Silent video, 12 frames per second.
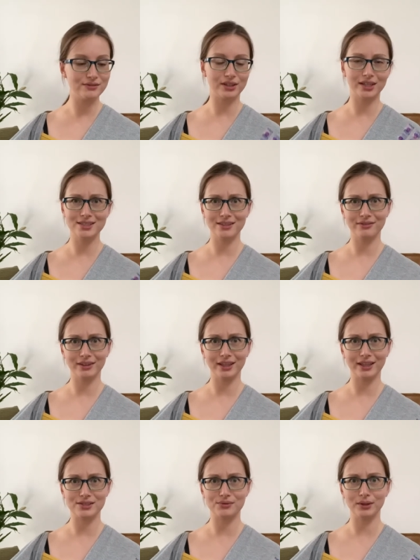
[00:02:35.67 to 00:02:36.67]
For kids, I feel
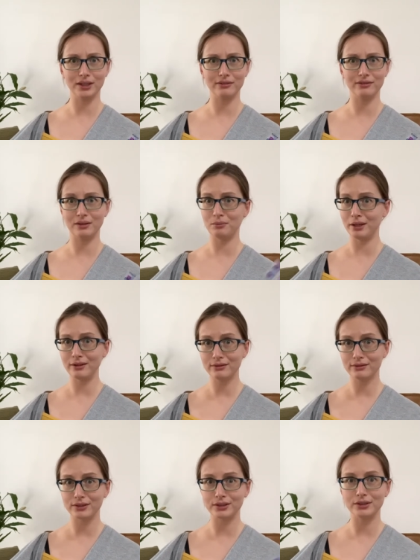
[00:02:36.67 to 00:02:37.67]
like it's really fun, but even
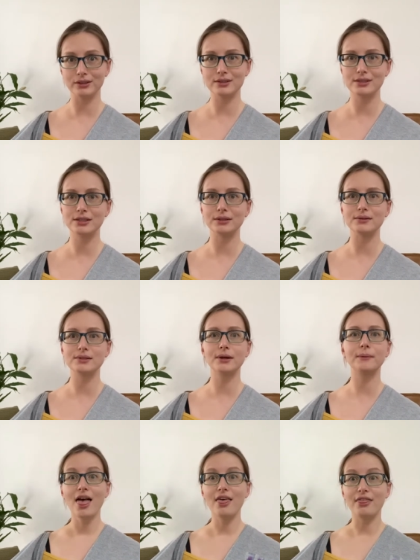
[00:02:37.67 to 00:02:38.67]
for adults too.
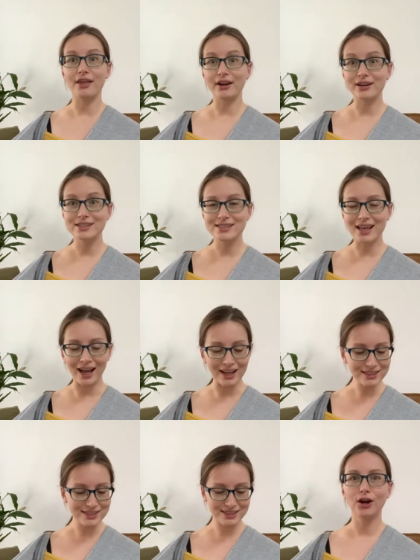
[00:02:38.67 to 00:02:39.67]
So there is
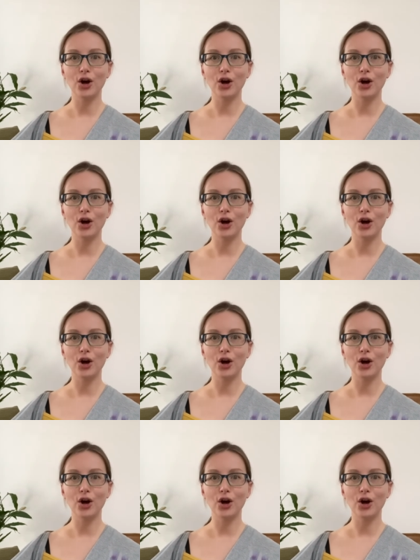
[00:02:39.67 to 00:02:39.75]
that.